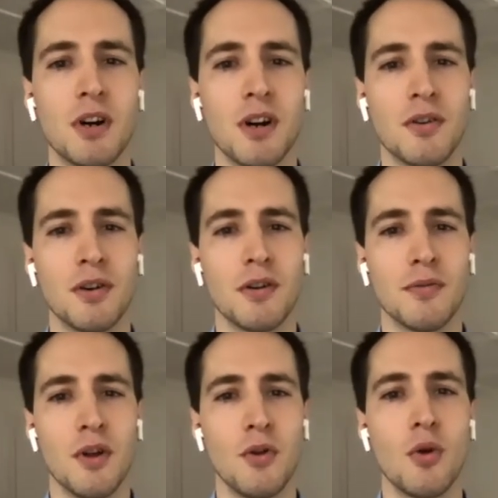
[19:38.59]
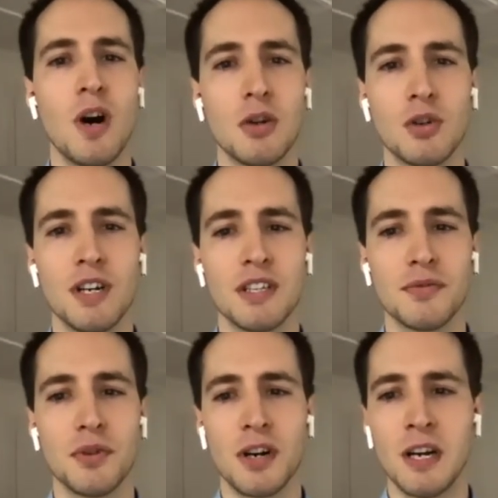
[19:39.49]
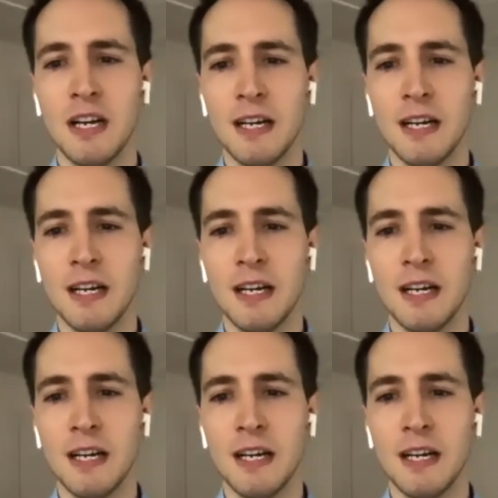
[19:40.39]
partner of Know-How Transfer.